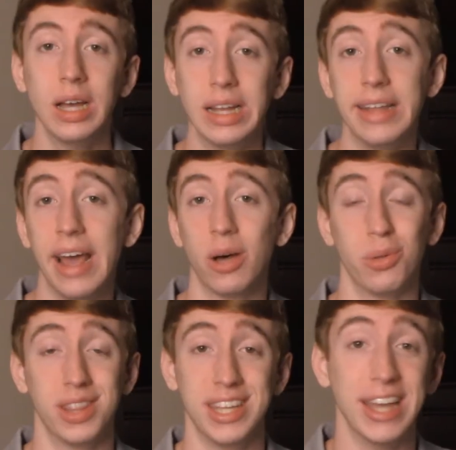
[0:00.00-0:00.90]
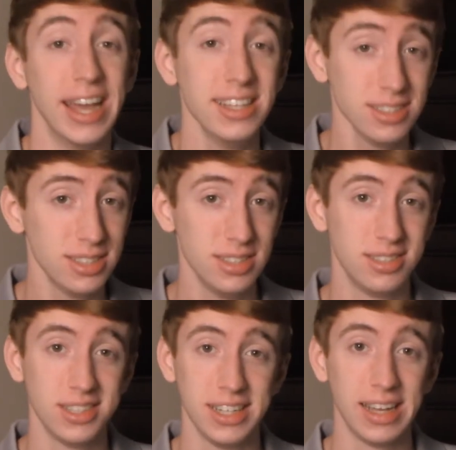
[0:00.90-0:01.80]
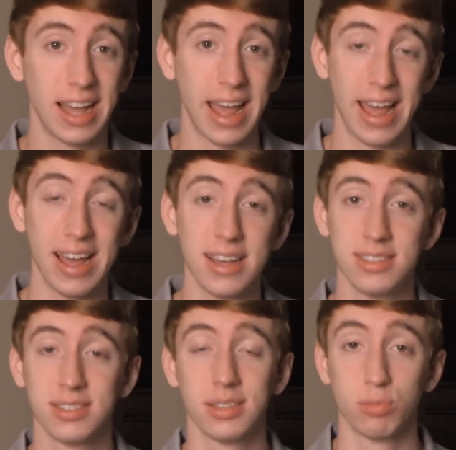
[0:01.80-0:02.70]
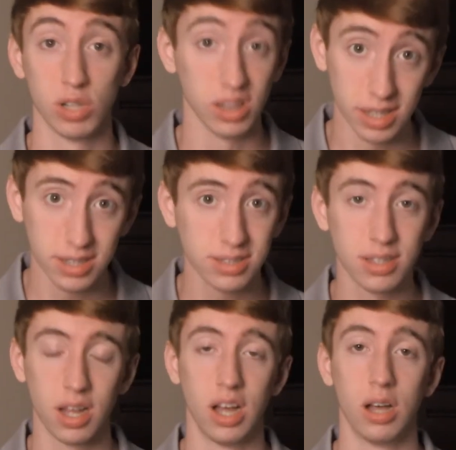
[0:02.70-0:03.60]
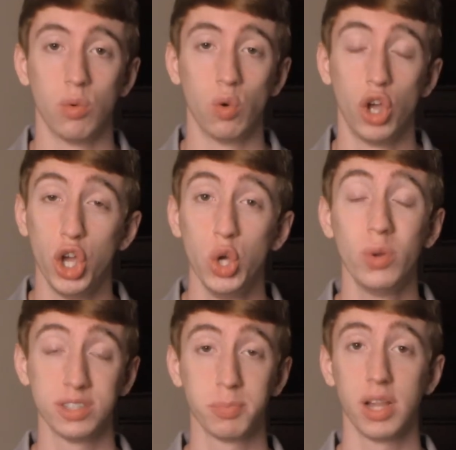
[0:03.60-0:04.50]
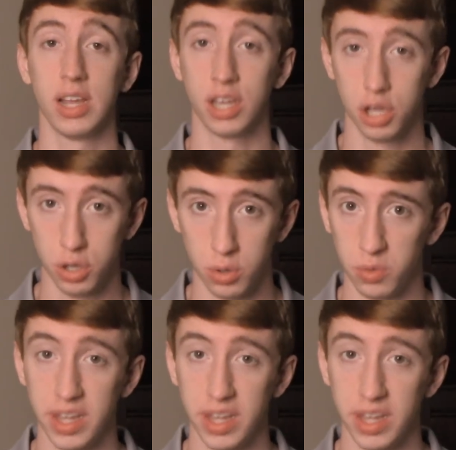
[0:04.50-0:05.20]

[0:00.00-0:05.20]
Now, the ACC has released who is playing who.